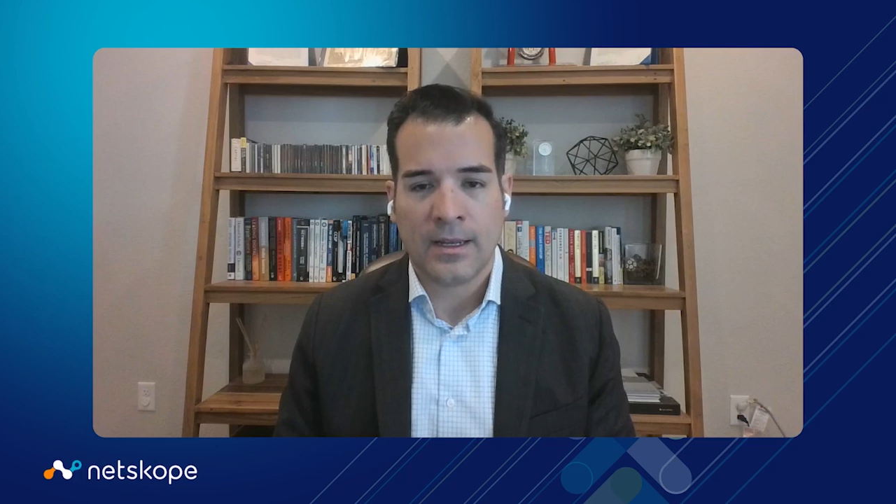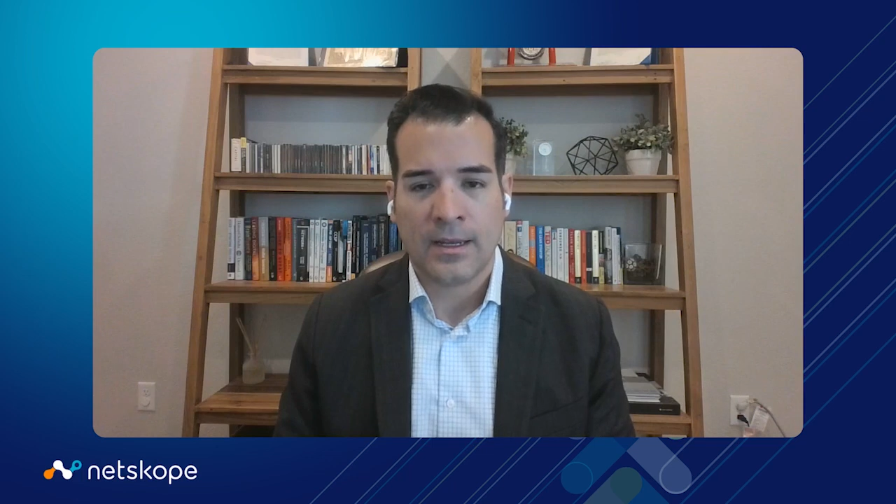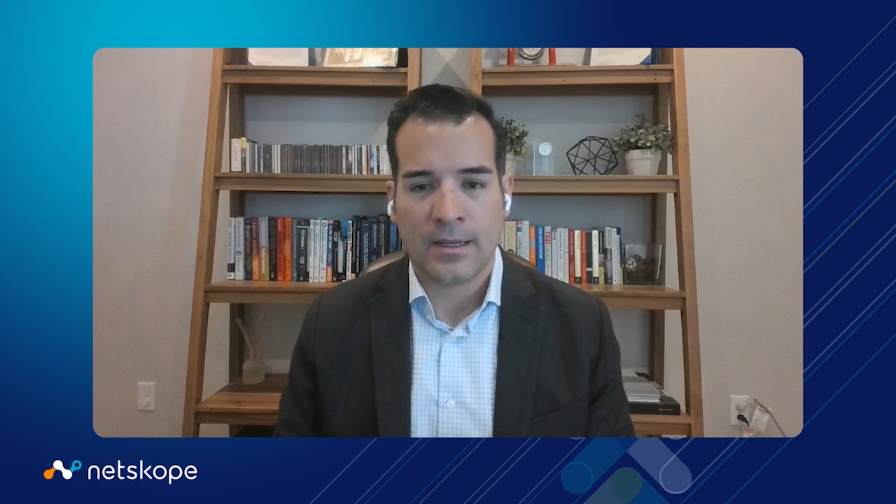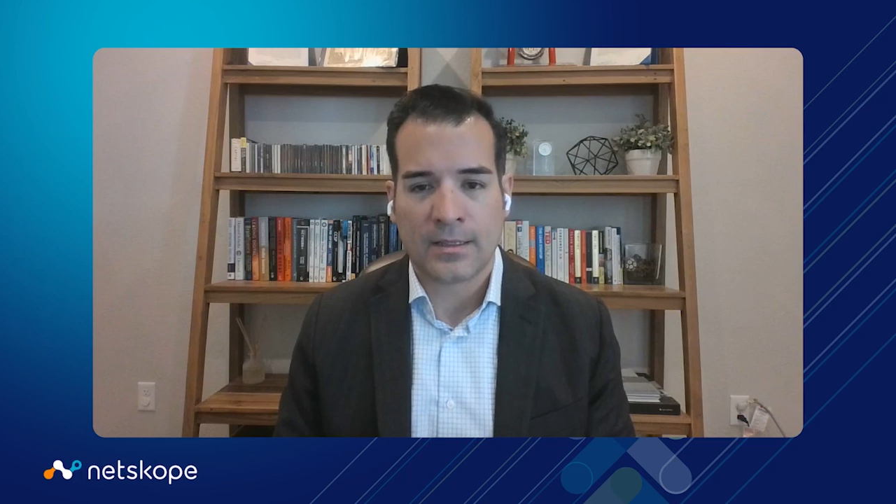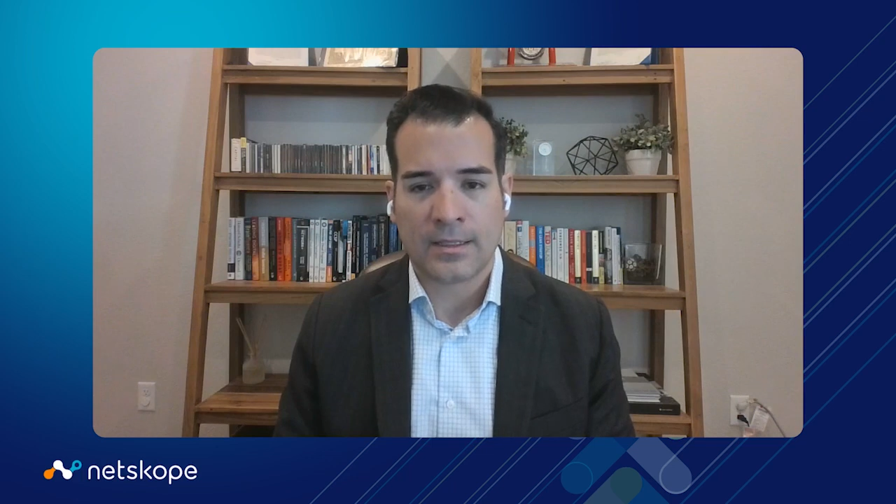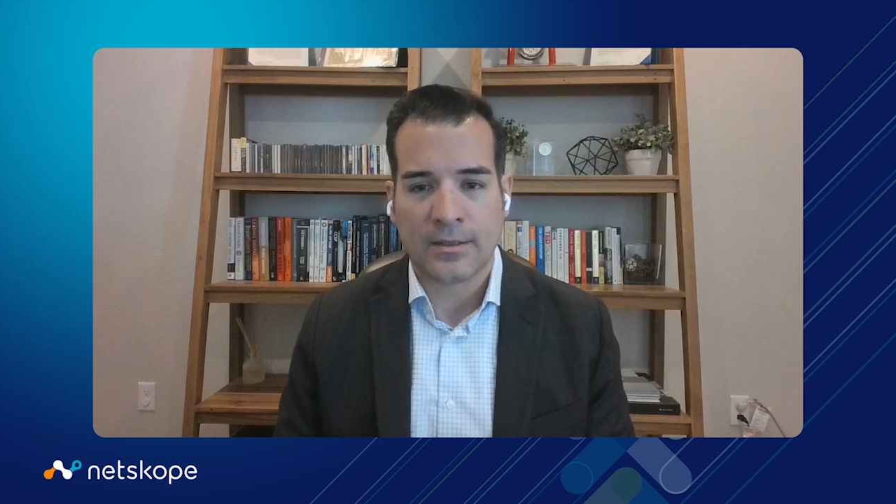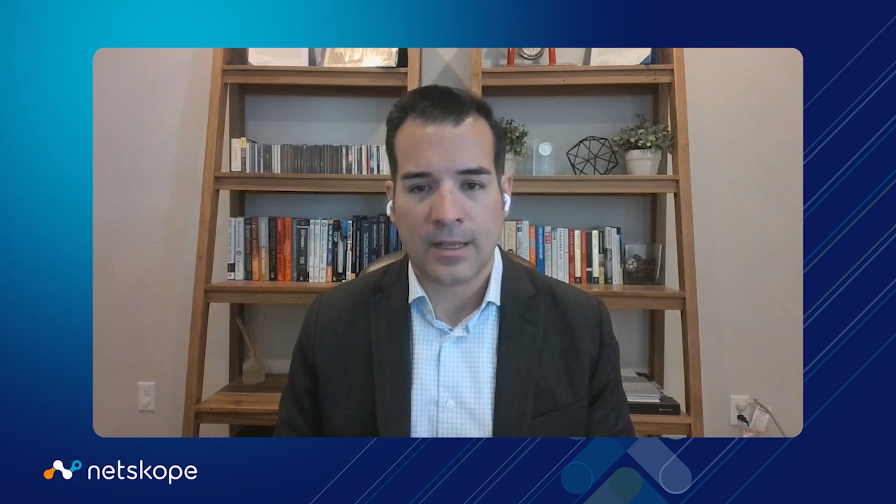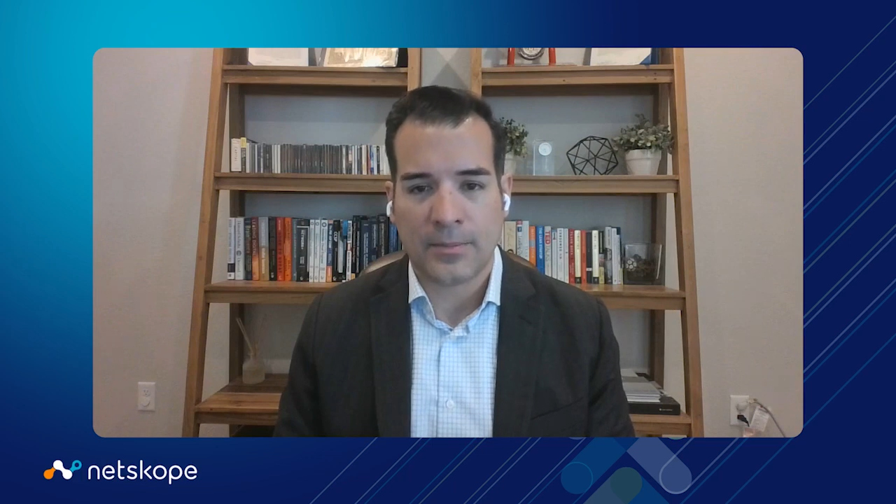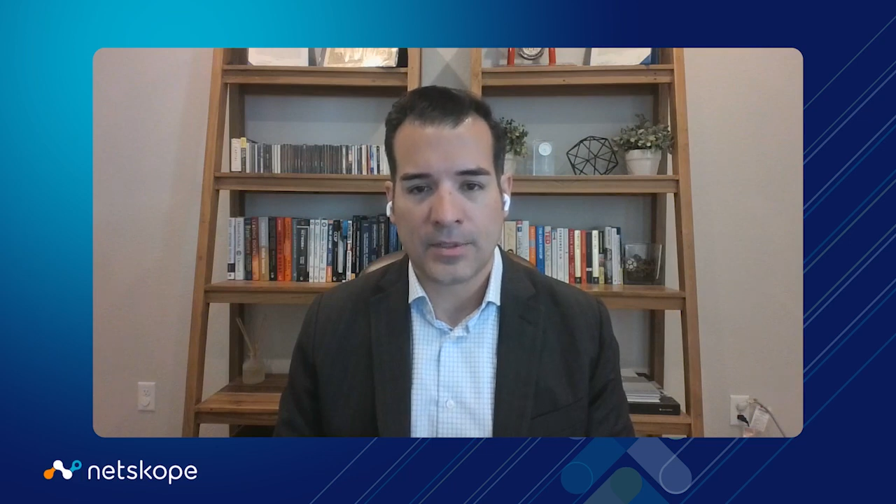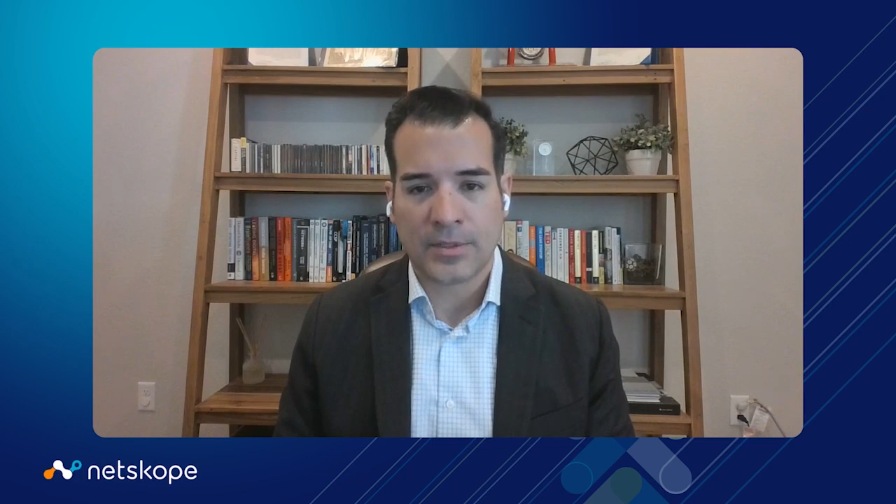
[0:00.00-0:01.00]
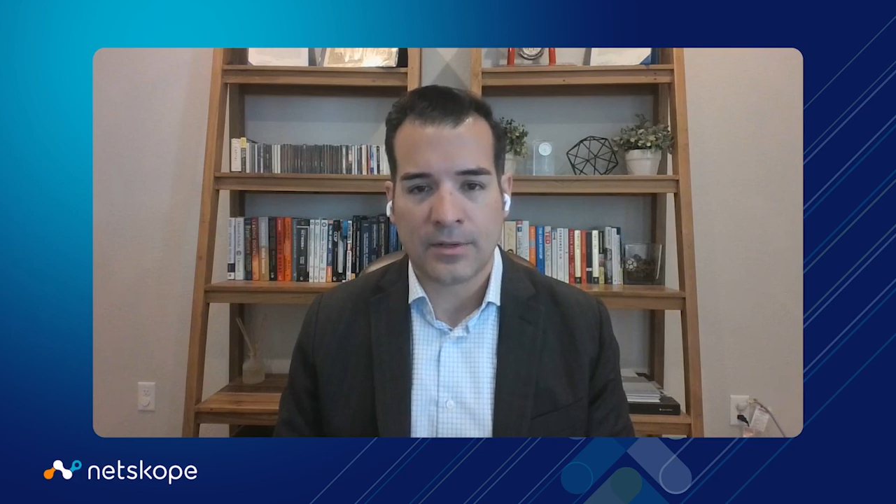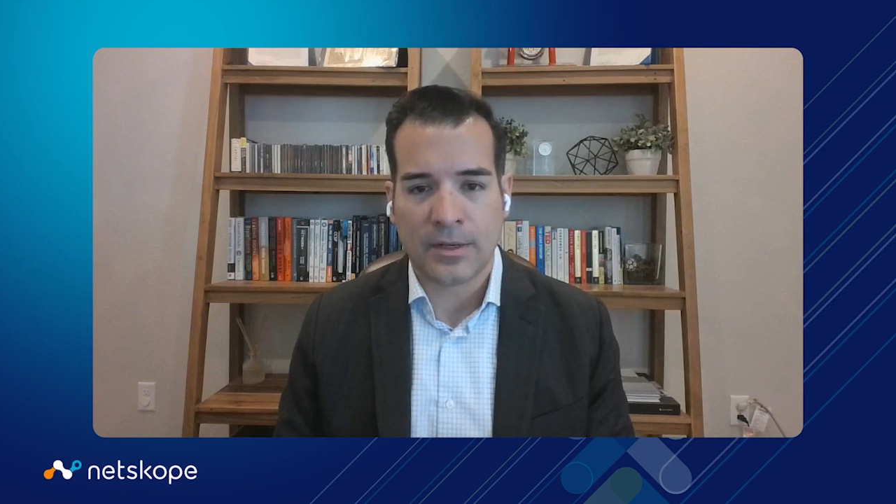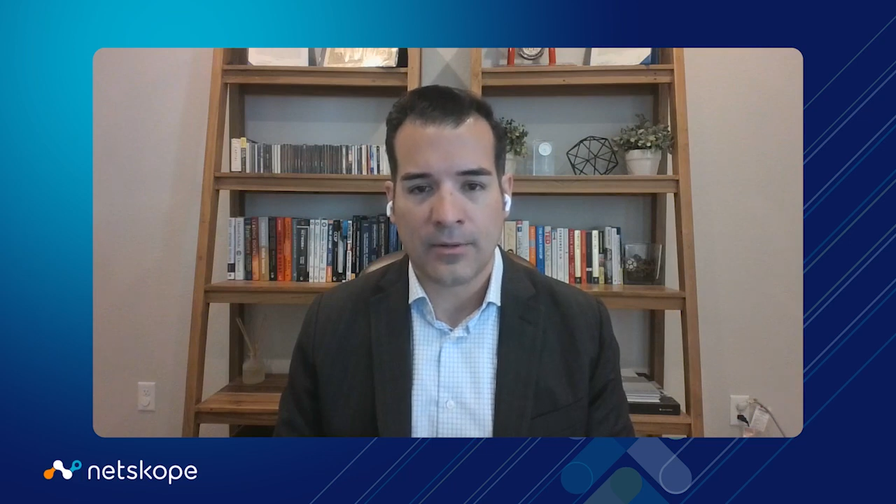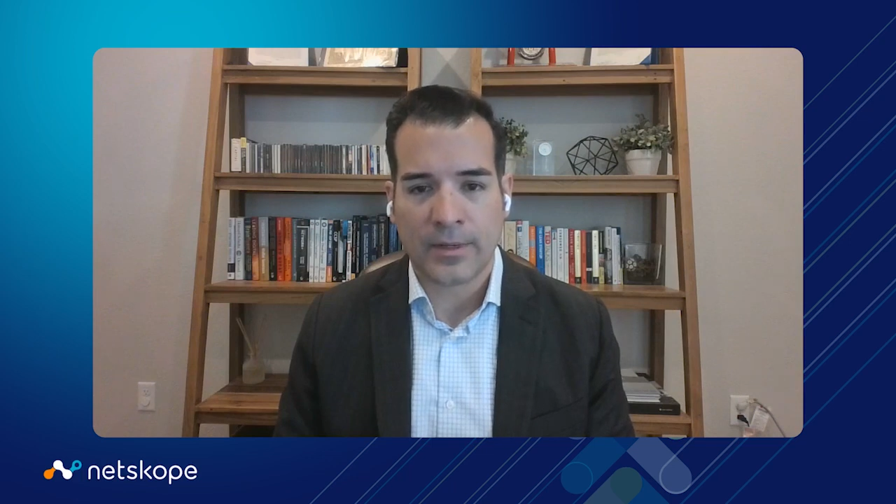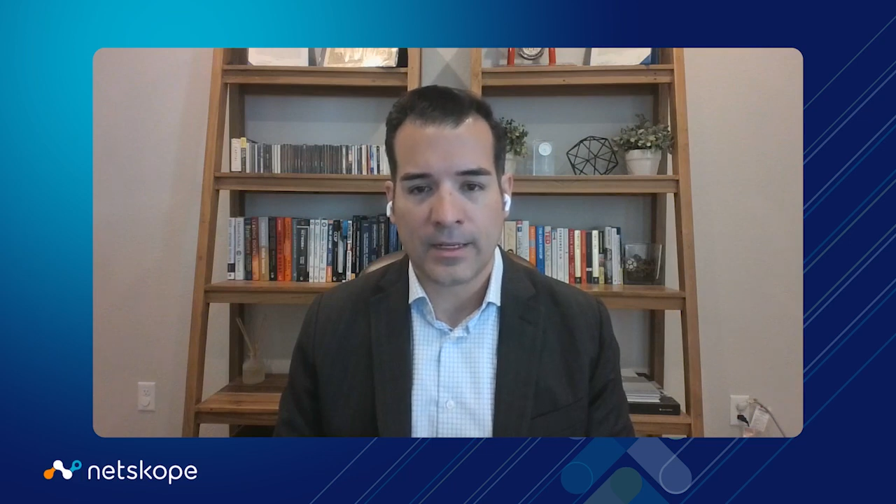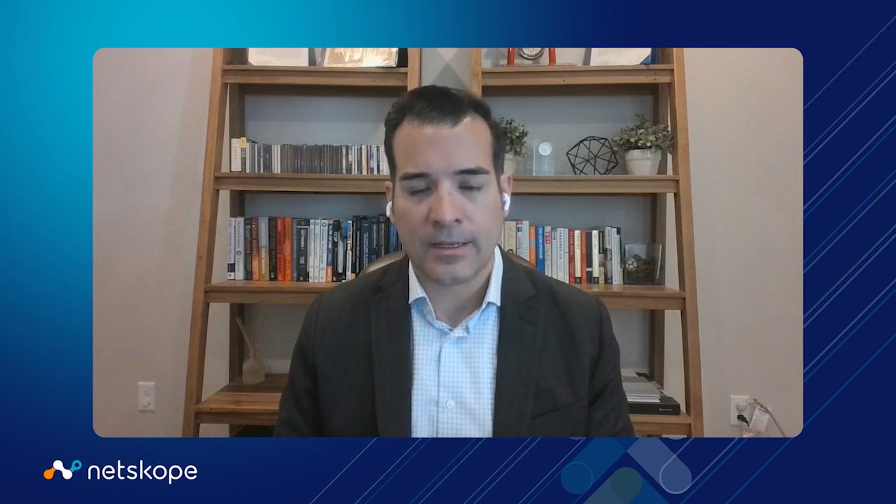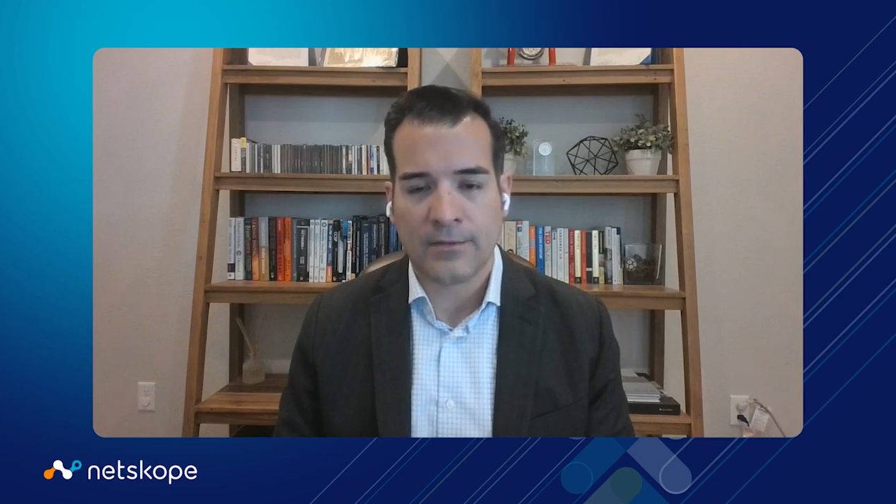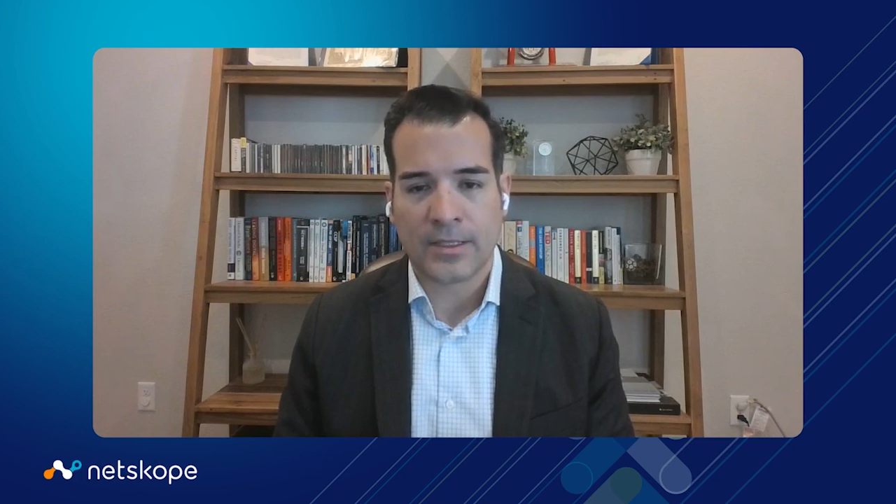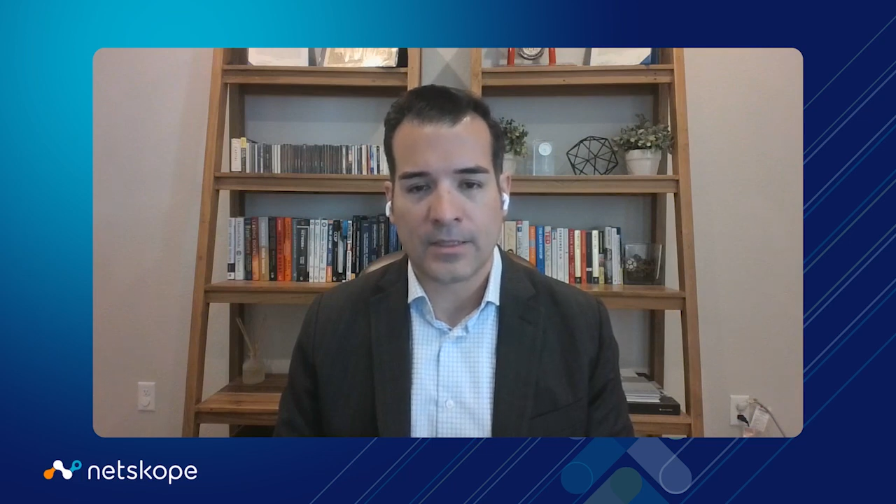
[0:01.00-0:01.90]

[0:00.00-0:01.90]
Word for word: uh, a single opportunity where we can get